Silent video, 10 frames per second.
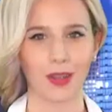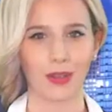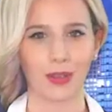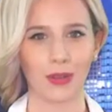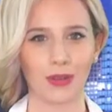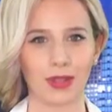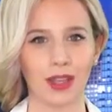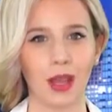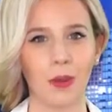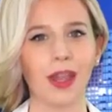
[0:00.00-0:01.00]
Co News.
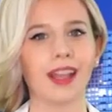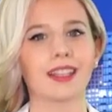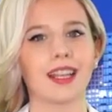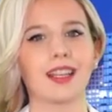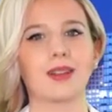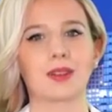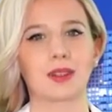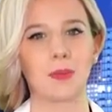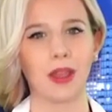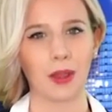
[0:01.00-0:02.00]
We continue to
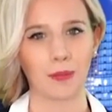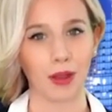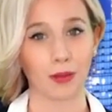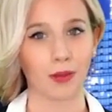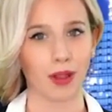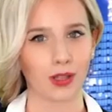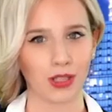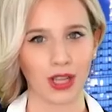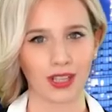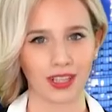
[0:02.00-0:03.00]
speak about
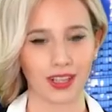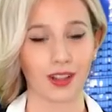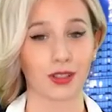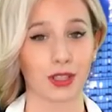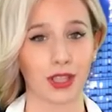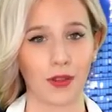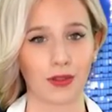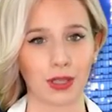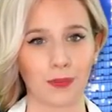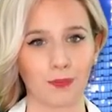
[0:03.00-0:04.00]
blockchain technology
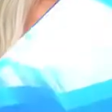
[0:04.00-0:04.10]
safety.